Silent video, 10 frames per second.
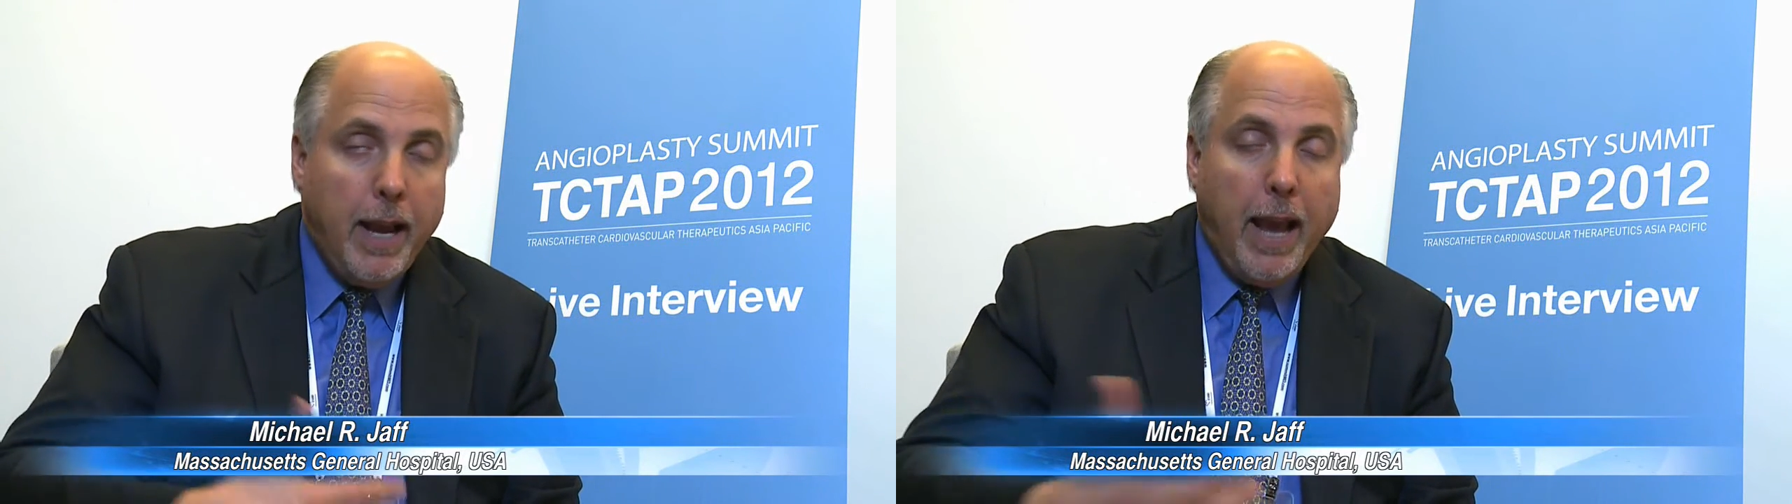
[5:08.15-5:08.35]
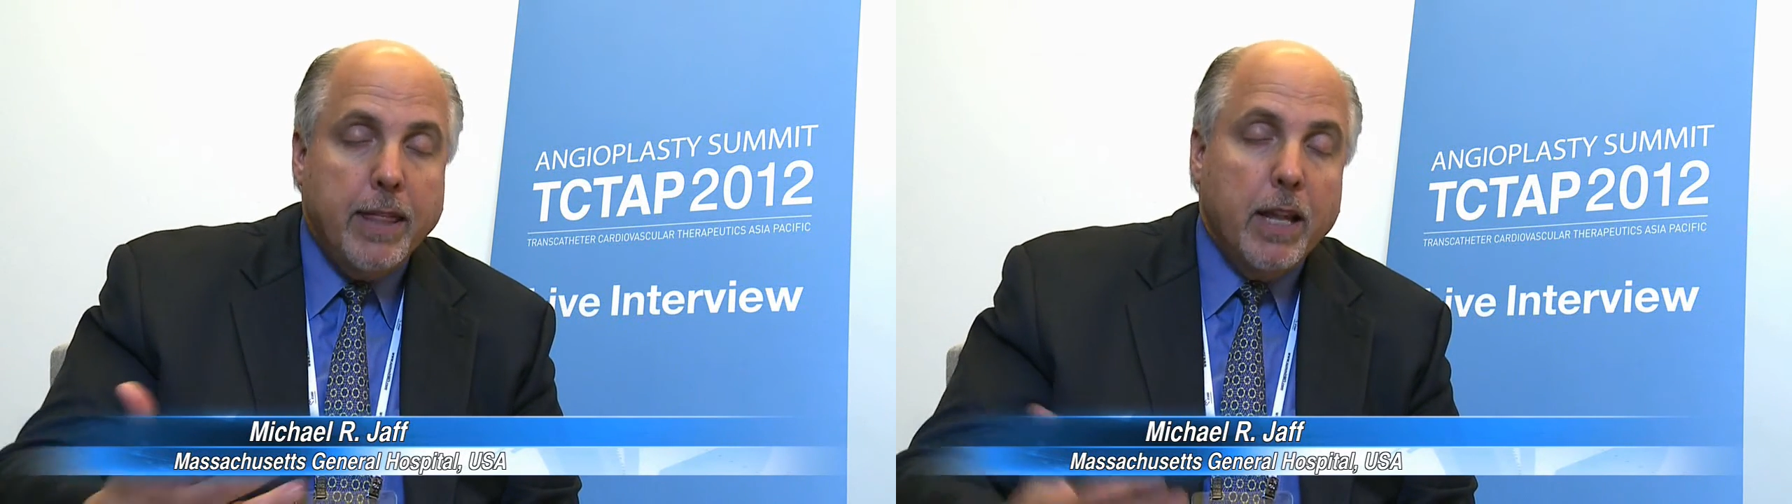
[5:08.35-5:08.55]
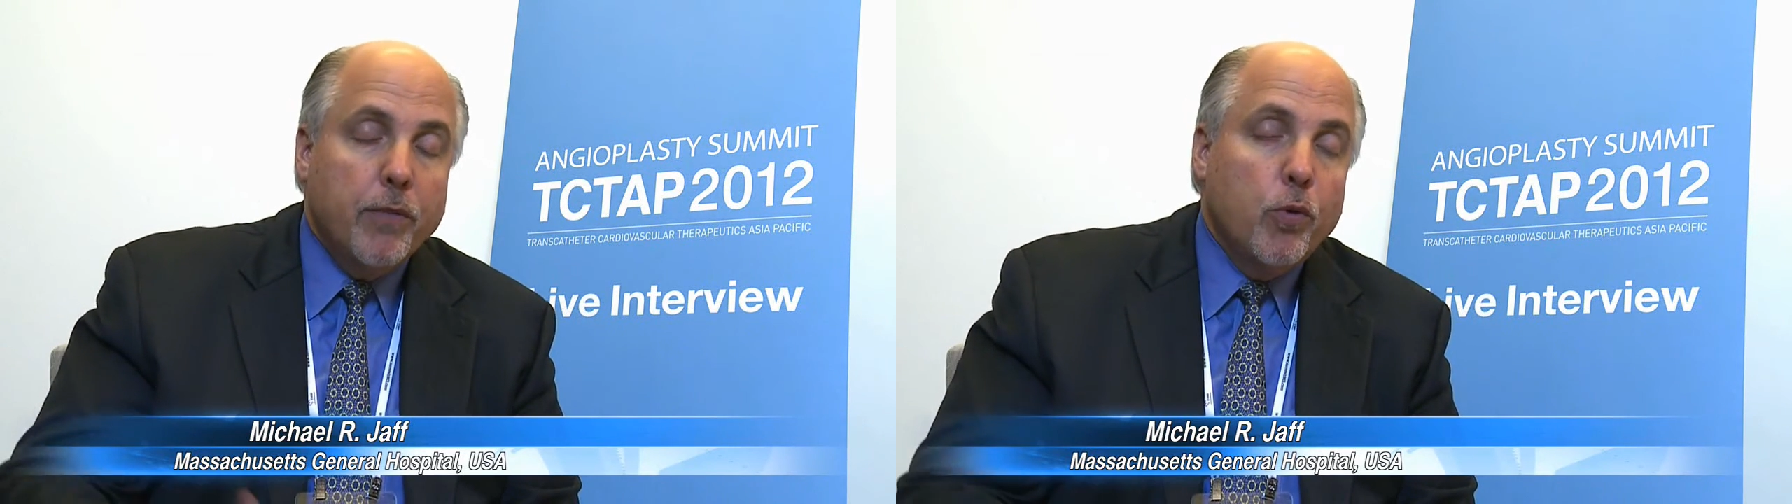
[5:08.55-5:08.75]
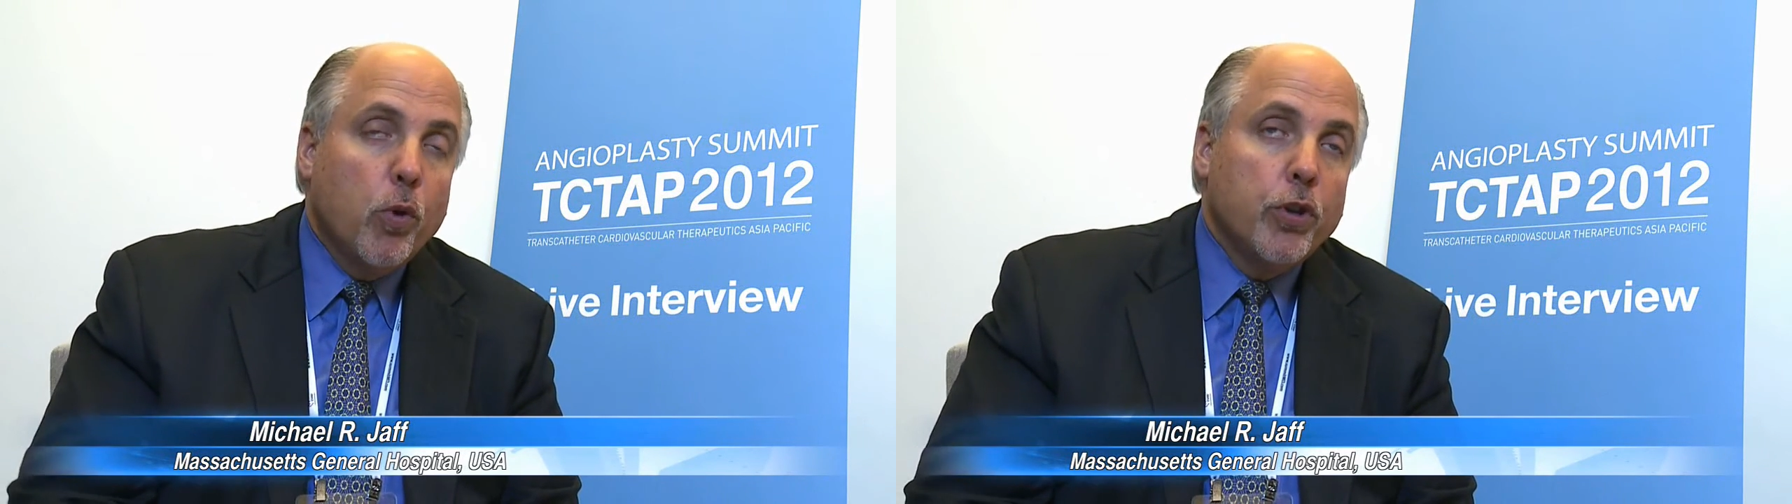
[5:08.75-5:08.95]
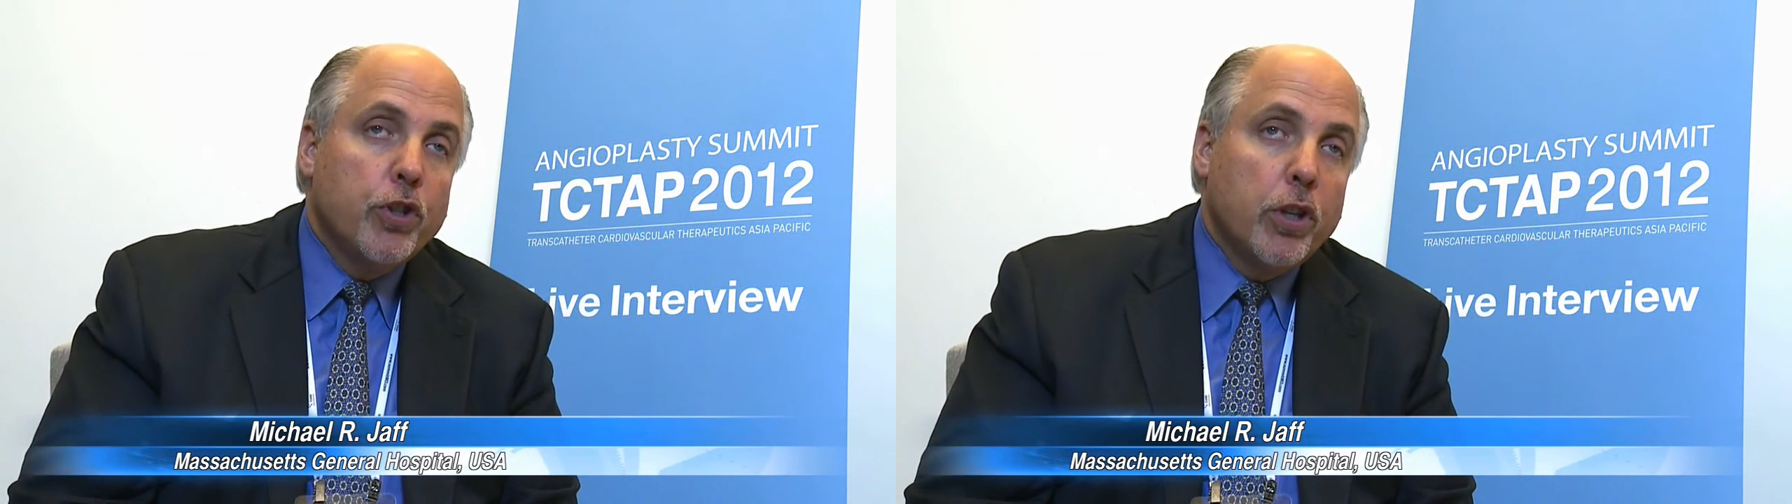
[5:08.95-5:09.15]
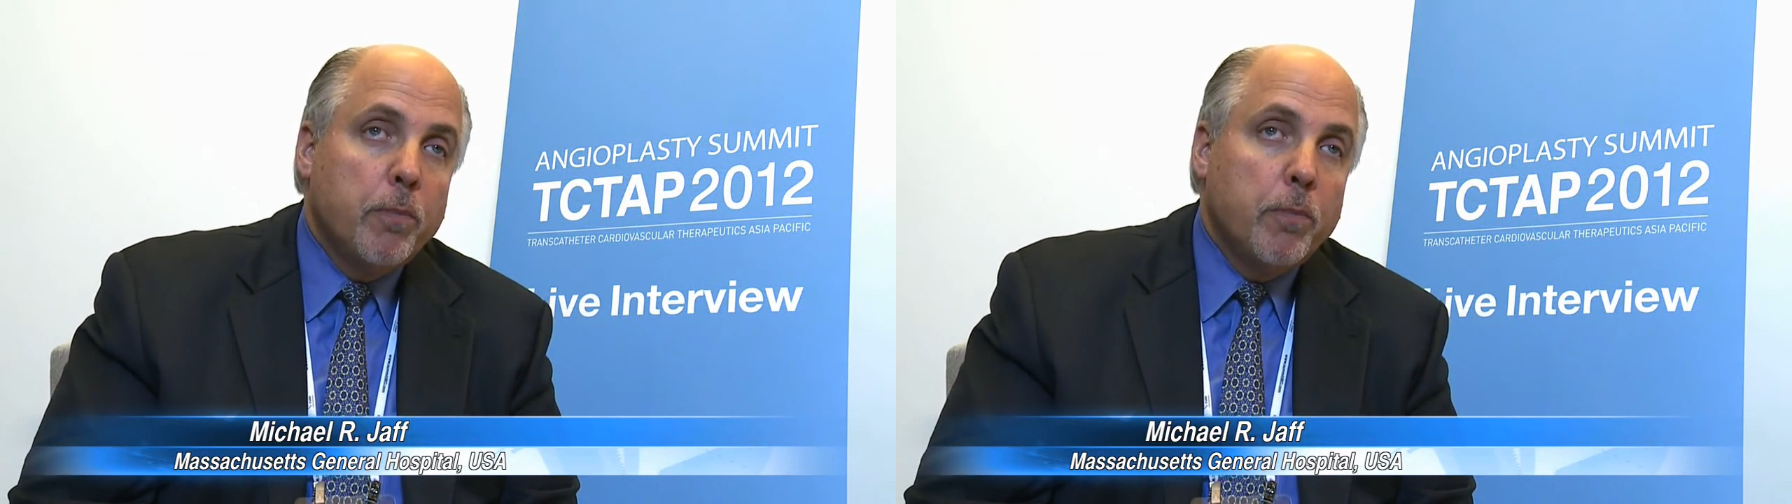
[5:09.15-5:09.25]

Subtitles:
And then, of course, the